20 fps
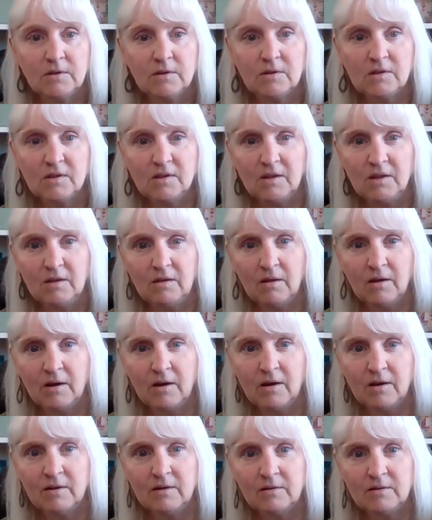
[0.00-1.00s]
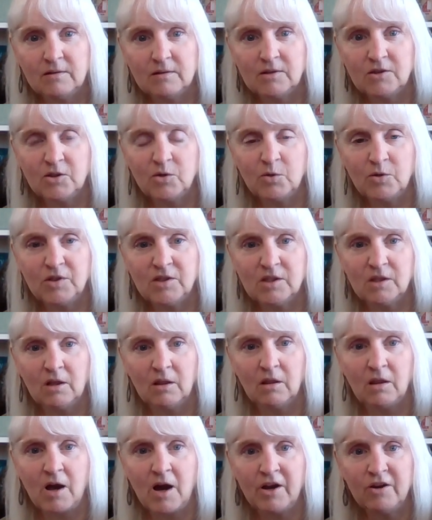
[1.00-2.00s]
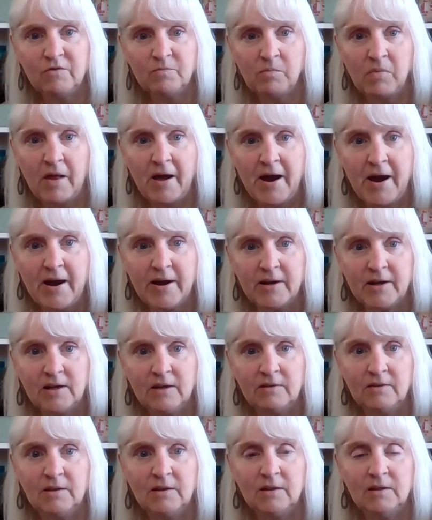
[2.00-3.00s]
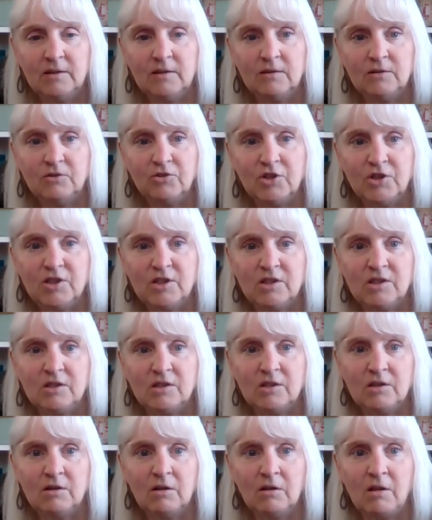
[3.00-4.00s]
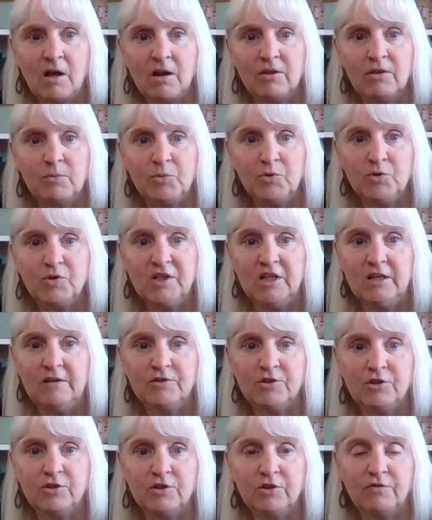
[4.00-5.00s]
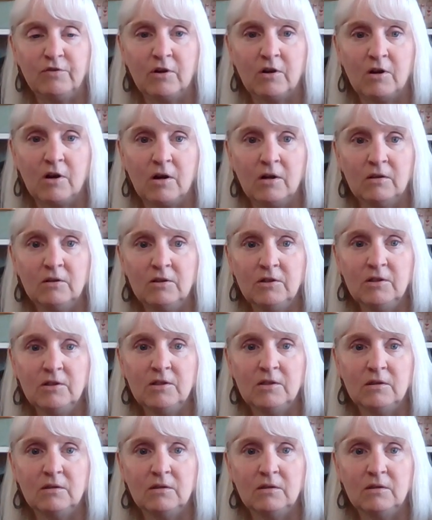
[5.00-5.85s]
See that? So it's a lot of black, and then just a lot of the motifs are different colored.